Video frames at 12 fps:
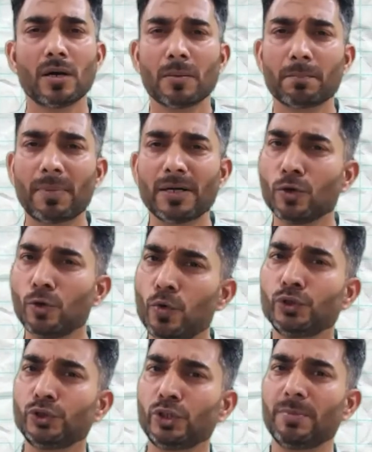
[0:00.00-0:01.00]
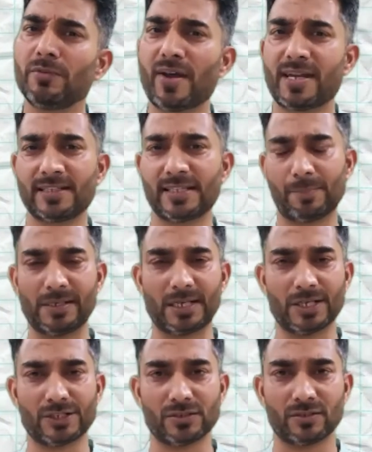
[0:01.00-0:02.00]
But who should be filing the
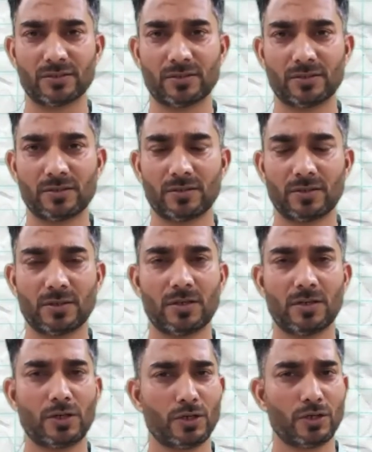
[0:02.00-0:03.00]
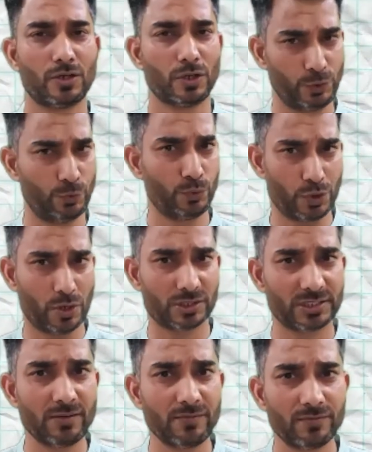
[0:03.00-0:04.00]
application? You
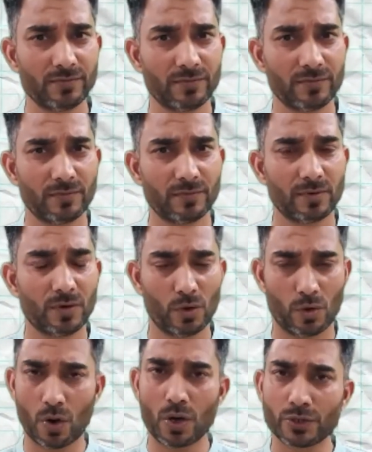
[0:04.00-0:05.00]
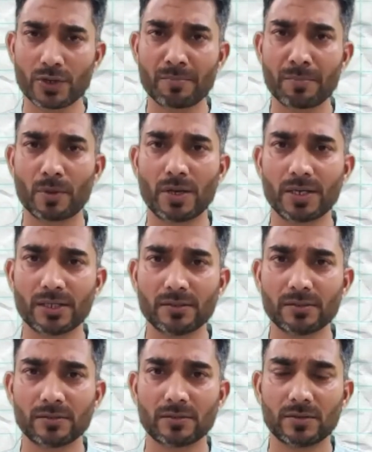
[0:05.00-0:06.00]
yourself, or your employer,
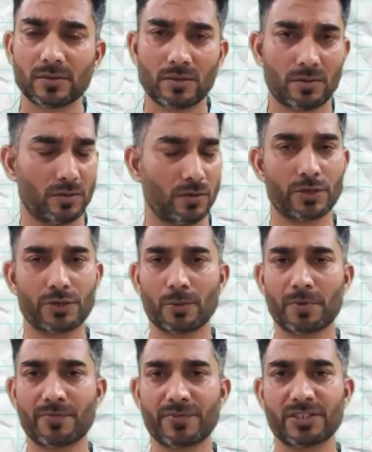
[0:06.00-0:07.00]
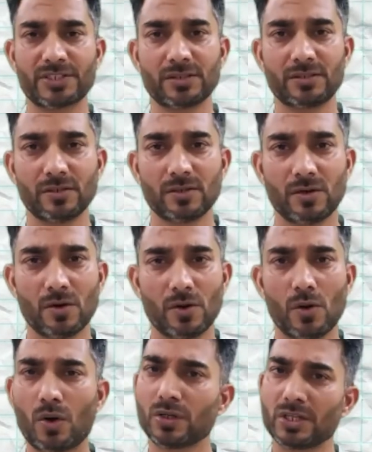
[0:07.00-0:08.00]
or your professor,
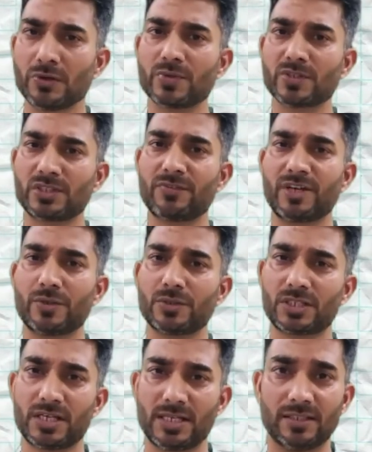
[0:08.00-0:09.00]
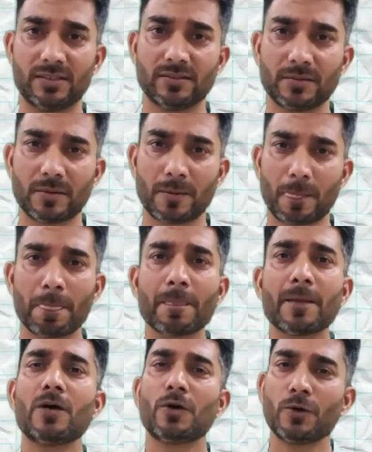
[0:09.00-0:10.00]
or the university where you study in?
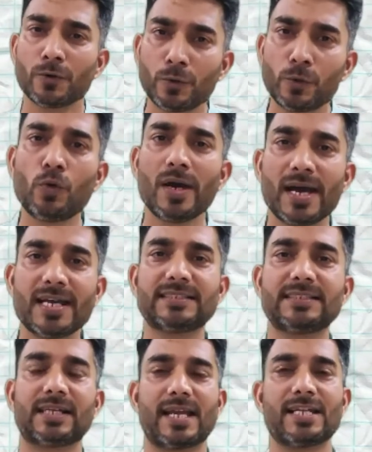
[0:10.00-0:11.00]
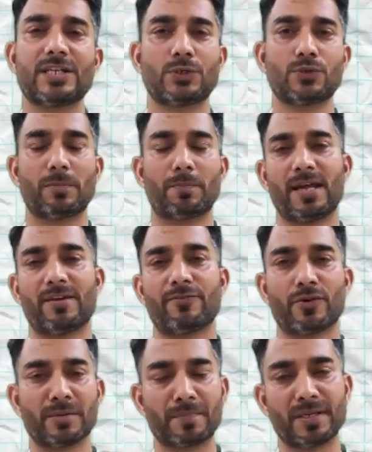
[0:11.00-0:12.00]
Who has the right to apply for
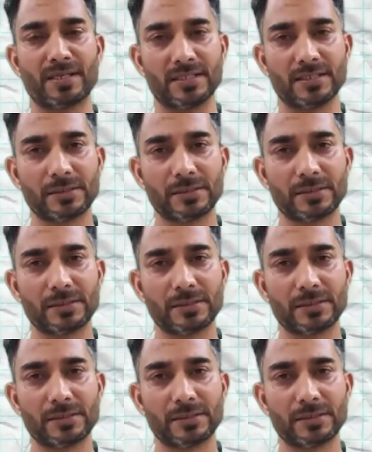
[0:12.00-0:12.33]
a patent?